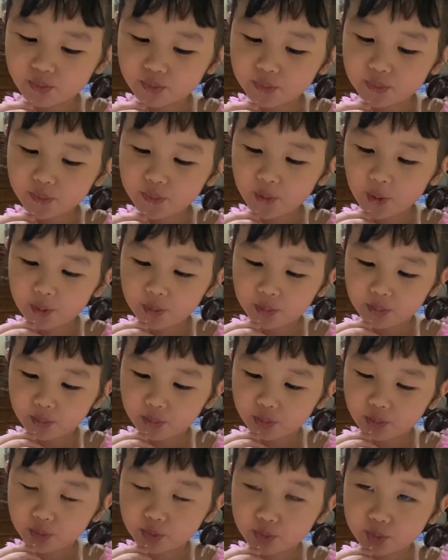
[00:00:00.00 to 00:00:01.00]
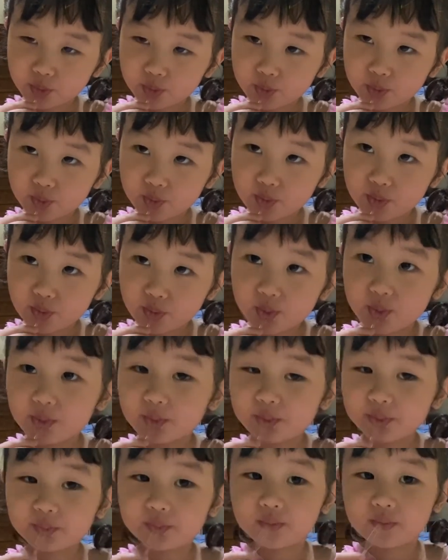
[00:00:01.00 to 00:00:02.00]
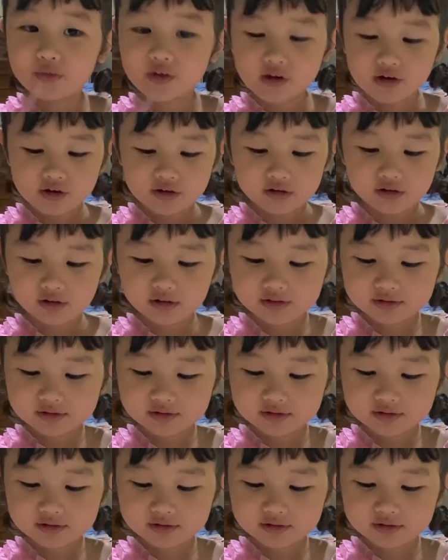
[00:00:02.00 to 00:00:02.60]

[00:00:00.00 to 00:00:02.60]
Is it sweet? Is it good?